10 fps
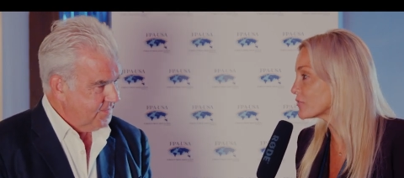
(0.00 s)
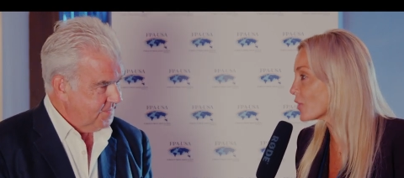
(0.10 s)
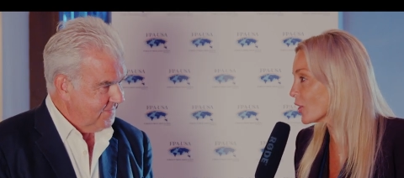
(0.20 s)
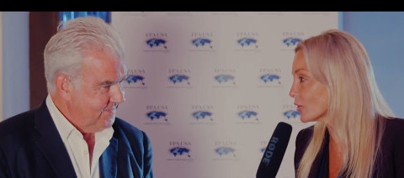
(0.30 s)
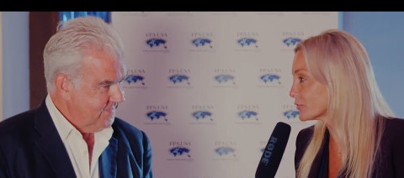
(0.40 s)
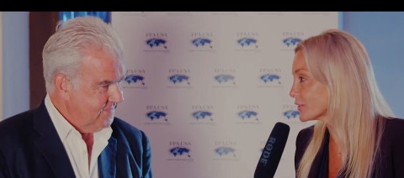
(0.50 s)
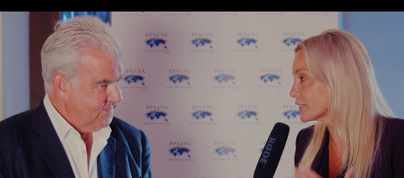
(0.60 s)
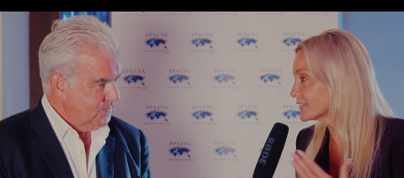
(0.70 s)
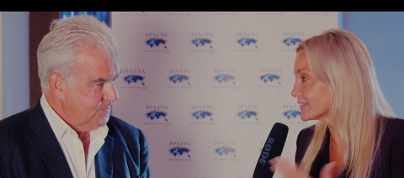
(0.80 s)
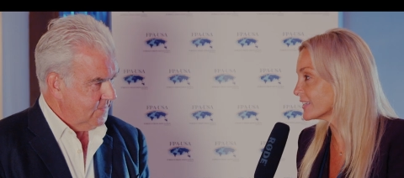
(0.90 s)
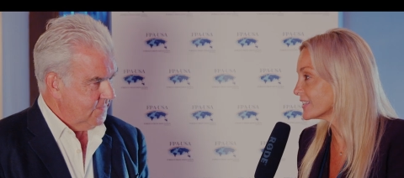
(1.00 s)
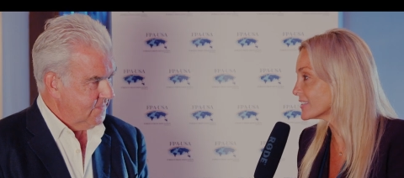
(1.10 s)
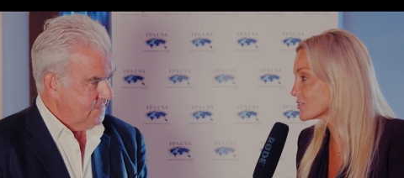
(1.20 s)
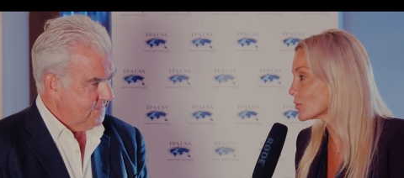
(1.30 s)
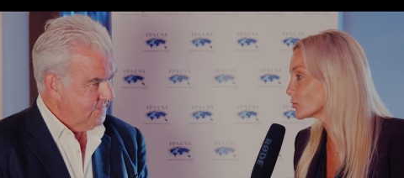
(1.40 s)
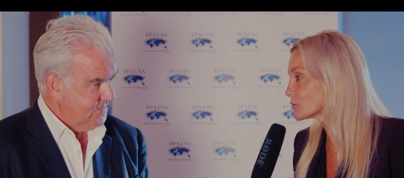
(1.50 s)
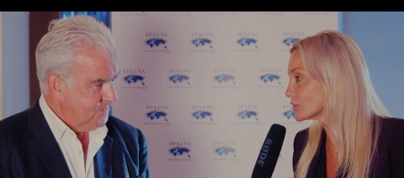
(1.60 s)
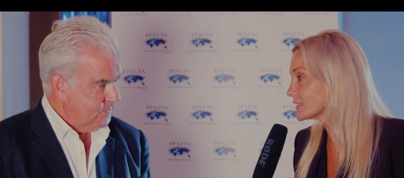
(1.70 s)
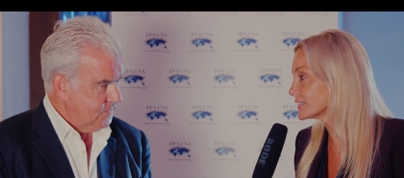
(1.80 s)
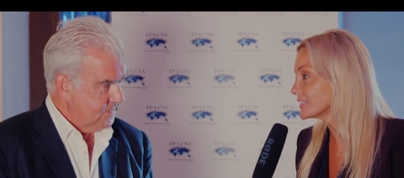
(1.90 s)
Speaker 1: involved in
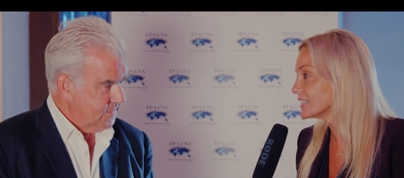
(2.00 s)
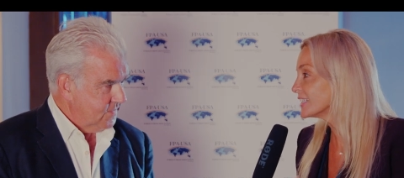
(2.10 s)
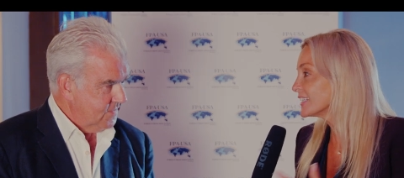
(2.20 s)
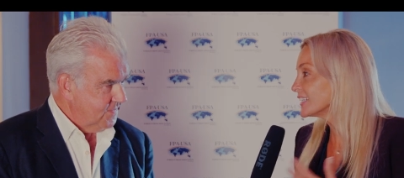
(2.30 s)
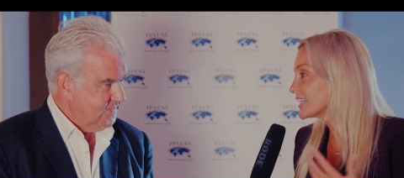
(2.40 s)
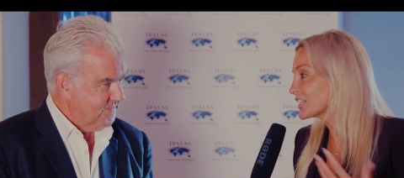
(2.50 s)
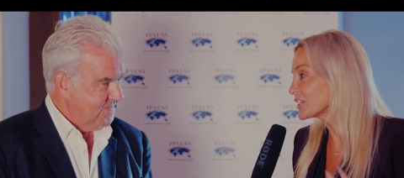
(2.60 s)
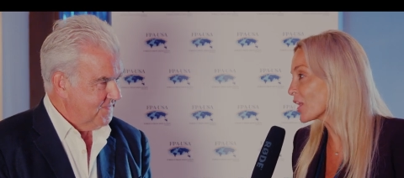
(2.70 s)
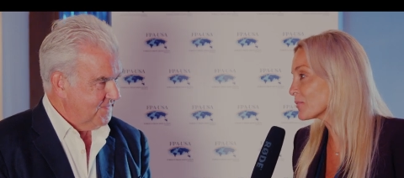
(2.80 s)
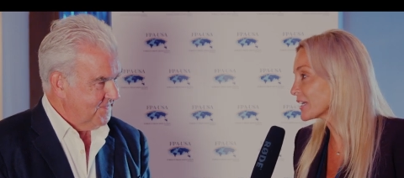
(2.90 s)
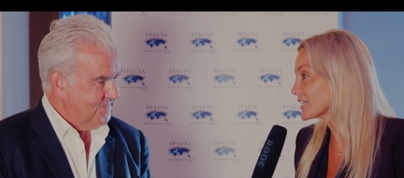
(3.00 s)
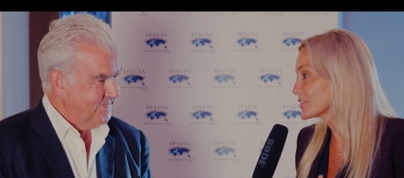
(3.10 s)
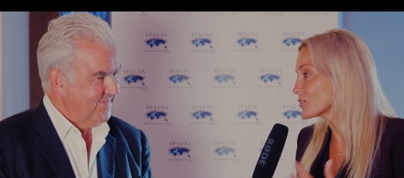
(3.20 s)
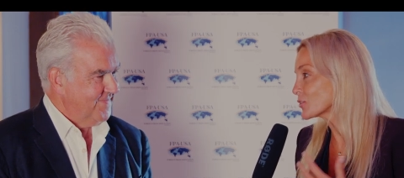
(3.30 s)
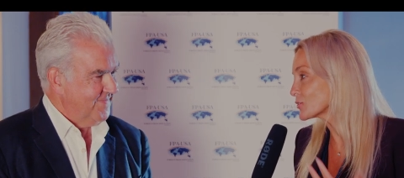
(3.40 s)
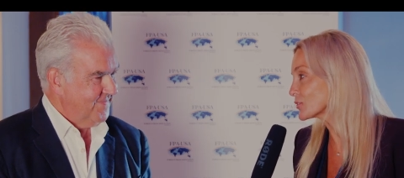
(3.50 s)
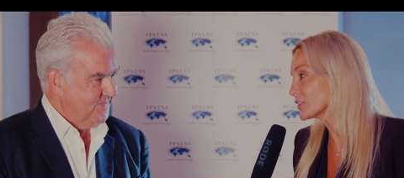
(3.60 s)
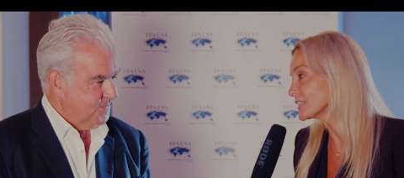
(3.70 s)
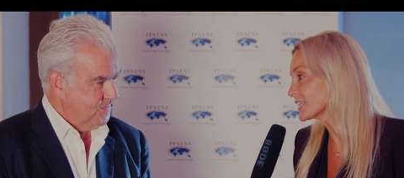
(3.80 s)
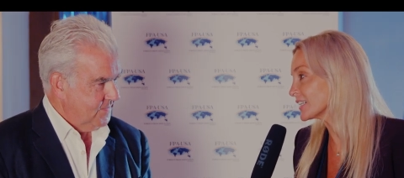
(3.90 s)
social, economic and
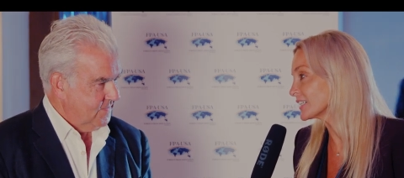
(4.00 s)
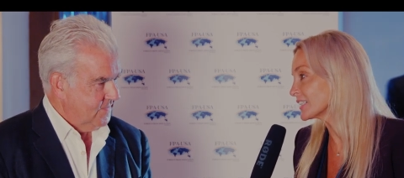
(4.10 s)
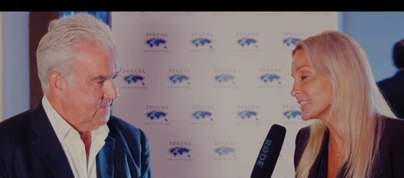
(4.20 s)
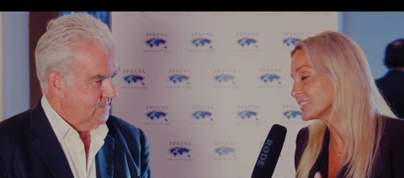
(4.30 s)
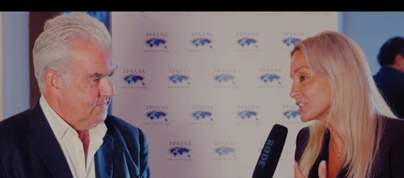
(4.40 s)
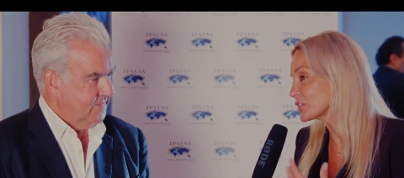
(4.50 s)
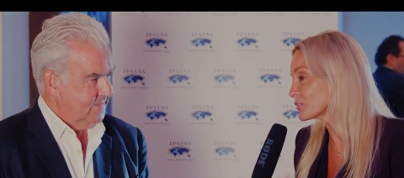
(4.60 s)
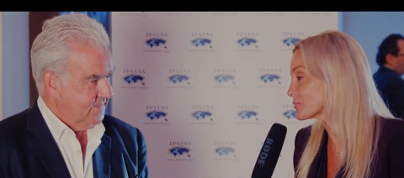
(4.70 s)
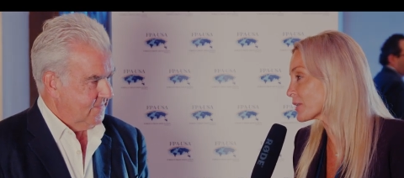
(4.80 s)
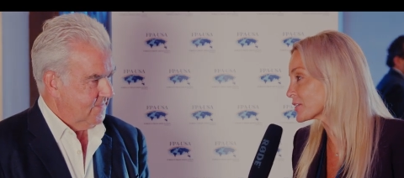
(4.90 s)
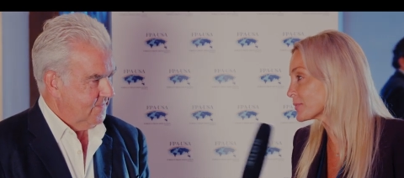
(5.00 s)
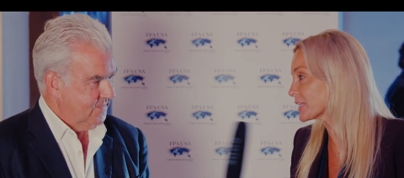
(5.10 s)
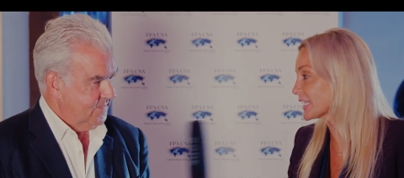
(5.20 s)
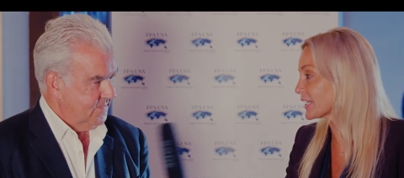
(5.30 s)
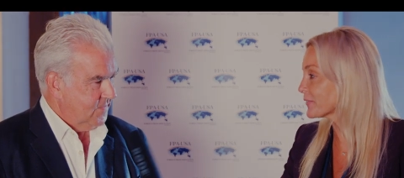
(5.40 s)
social responsibility?